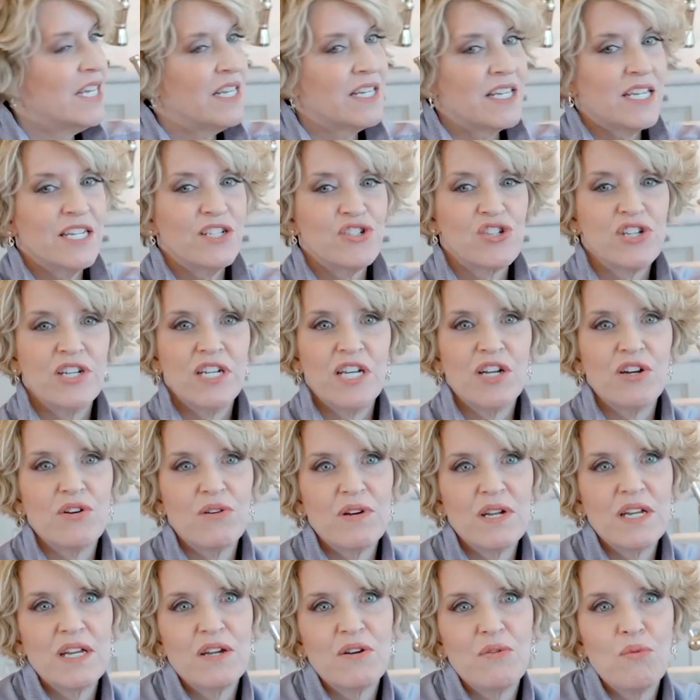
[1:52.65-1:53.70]
kitchen
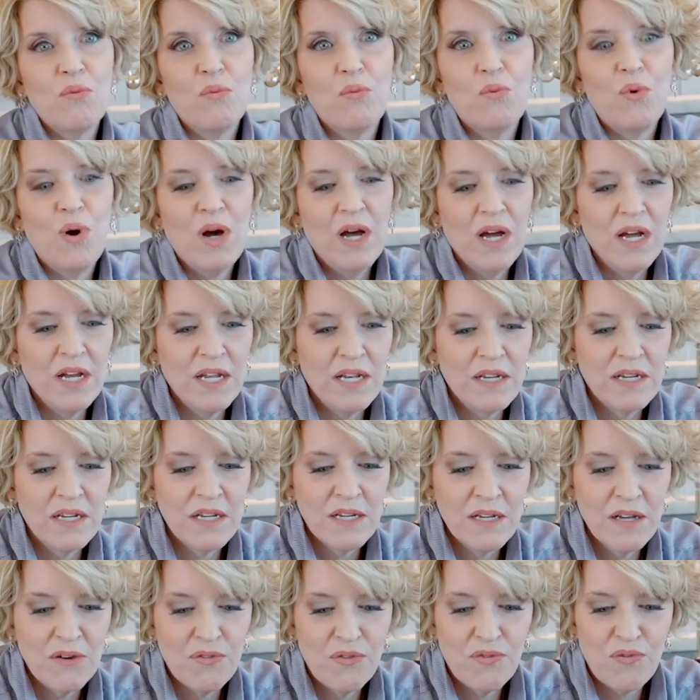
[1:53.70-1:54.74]
area won
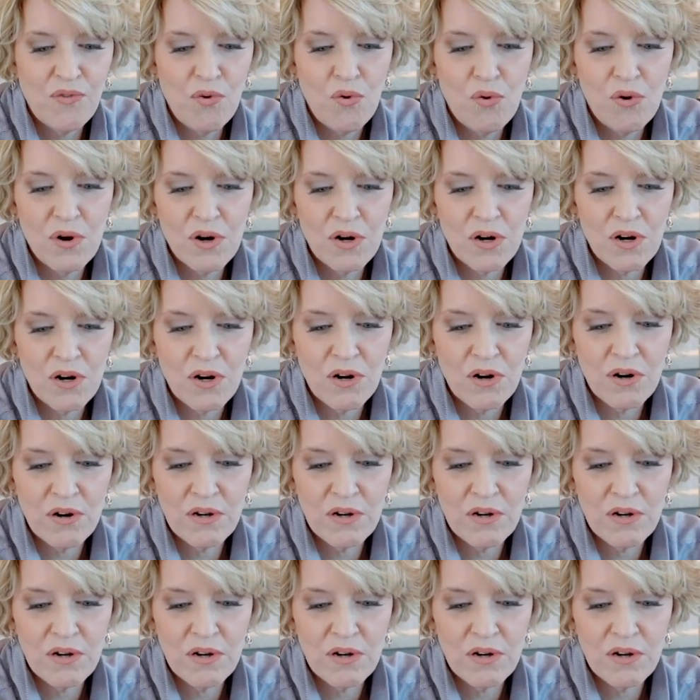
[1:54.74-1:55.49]
for